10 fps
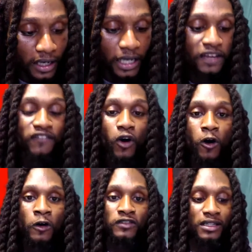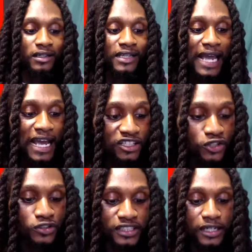It involves
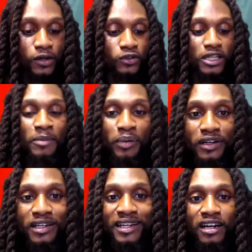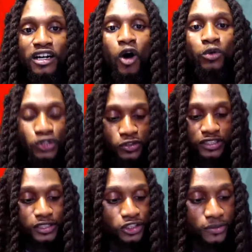cancer cells and putting it in a culture
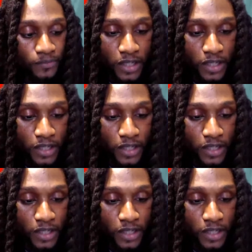dish.